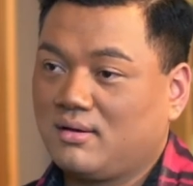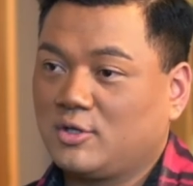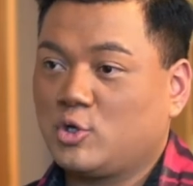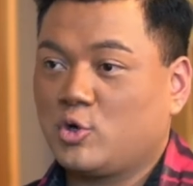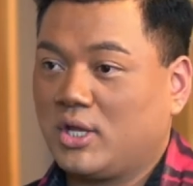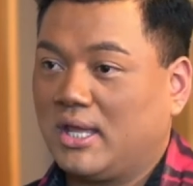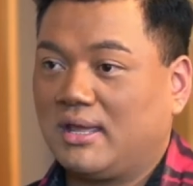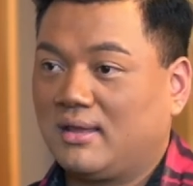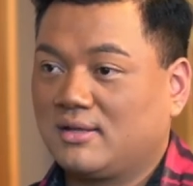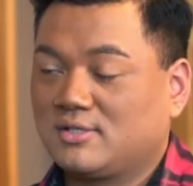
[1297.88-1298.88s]
You're
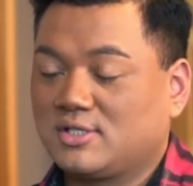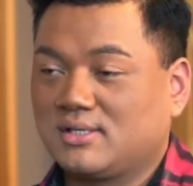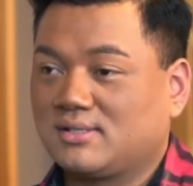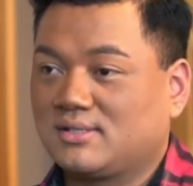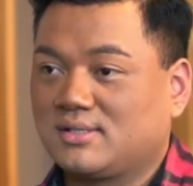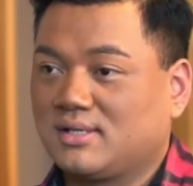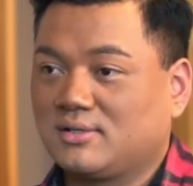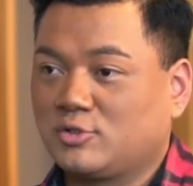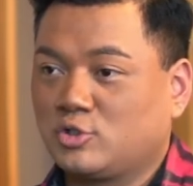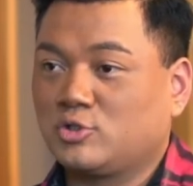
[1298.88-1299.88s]
gay. Just
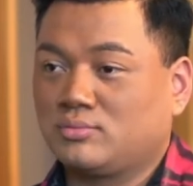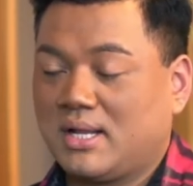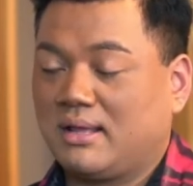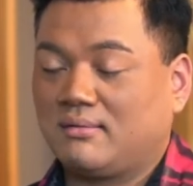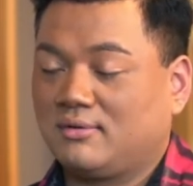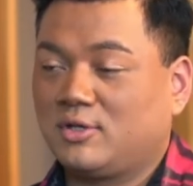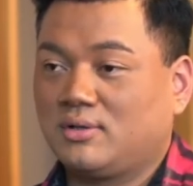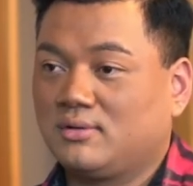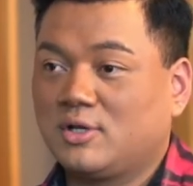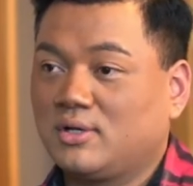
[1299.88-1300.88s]

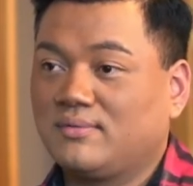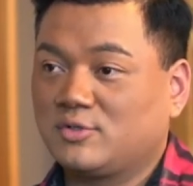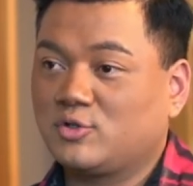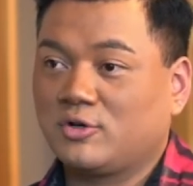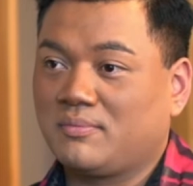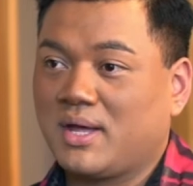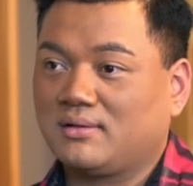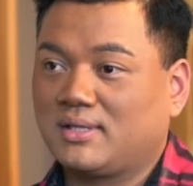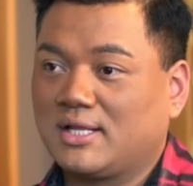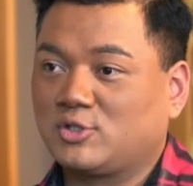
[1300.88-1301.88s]
don't even talk
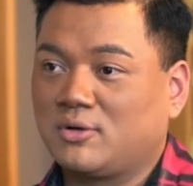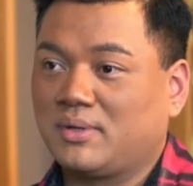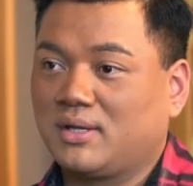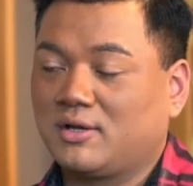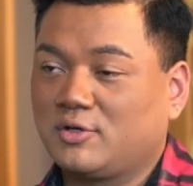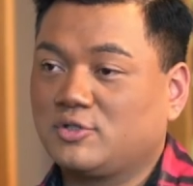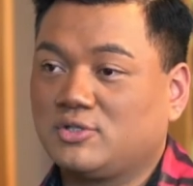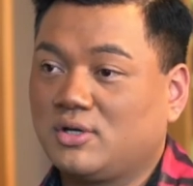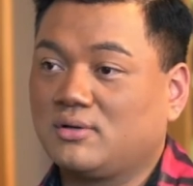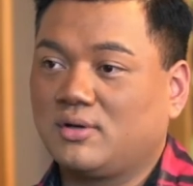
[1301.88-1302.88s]
about that topic because
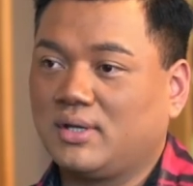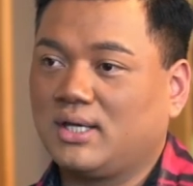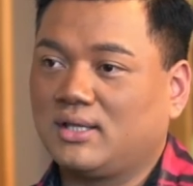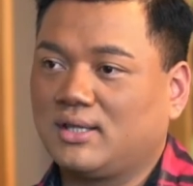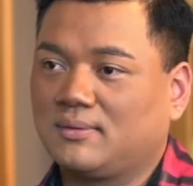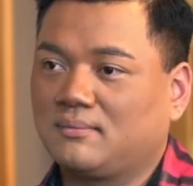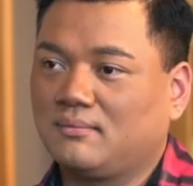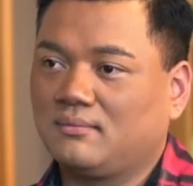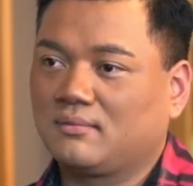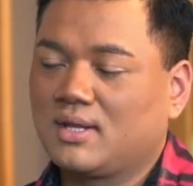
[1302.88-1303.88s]
you don't know anything."
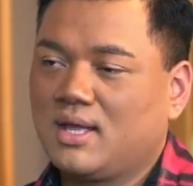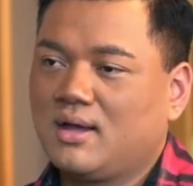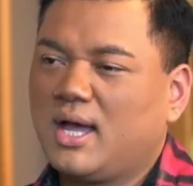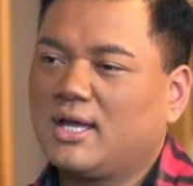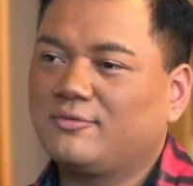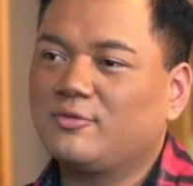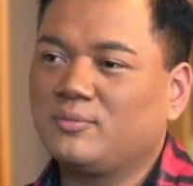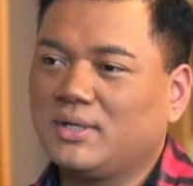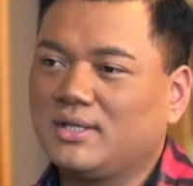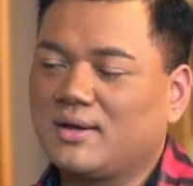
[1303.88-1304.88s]
And for
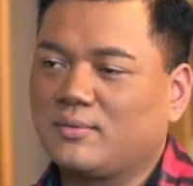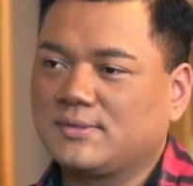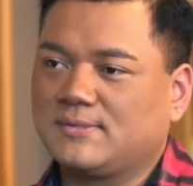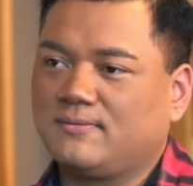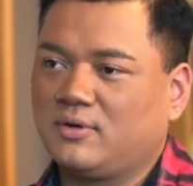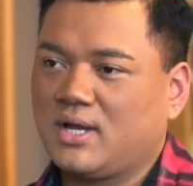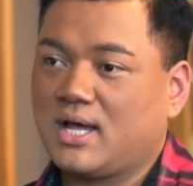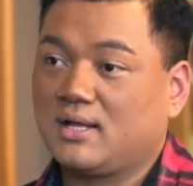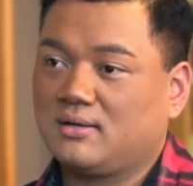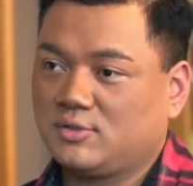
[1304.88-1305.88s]
me, that was very
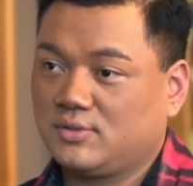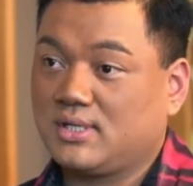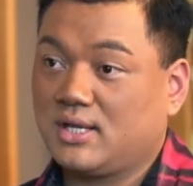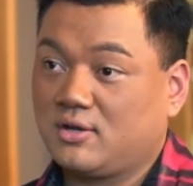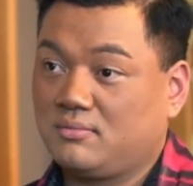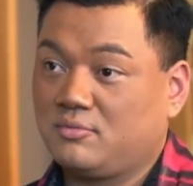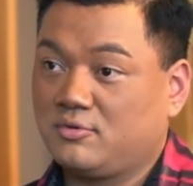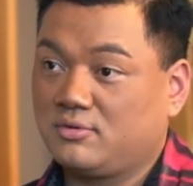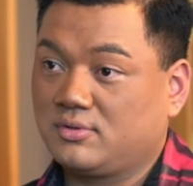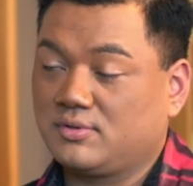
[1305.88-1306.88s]
hard to take on
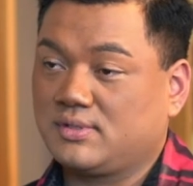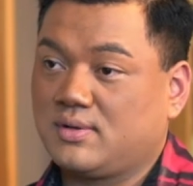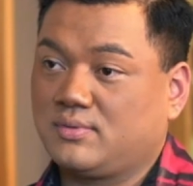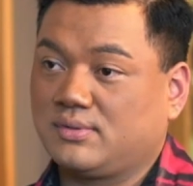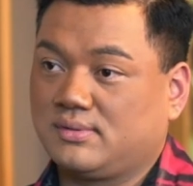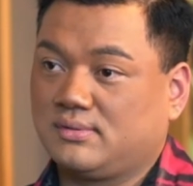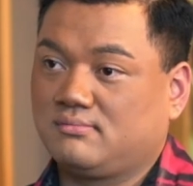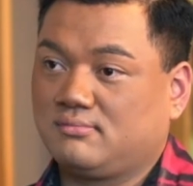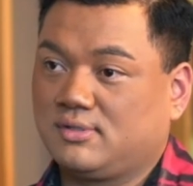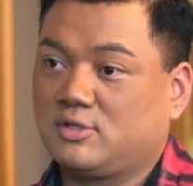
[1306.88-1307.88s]
board because I was
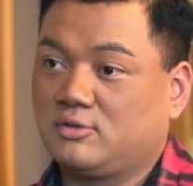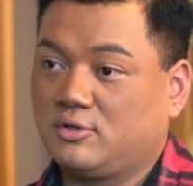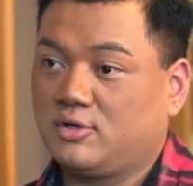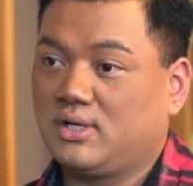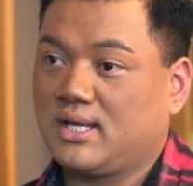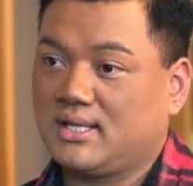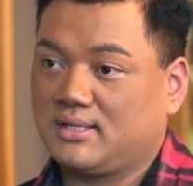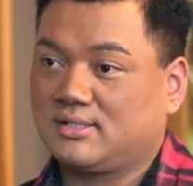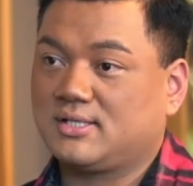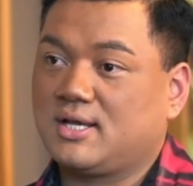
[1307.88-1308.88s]
still learning at
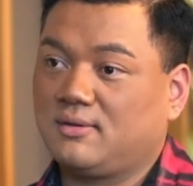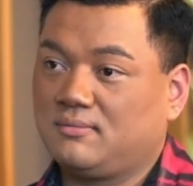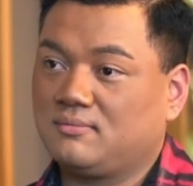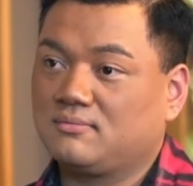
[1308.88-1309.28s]
the time.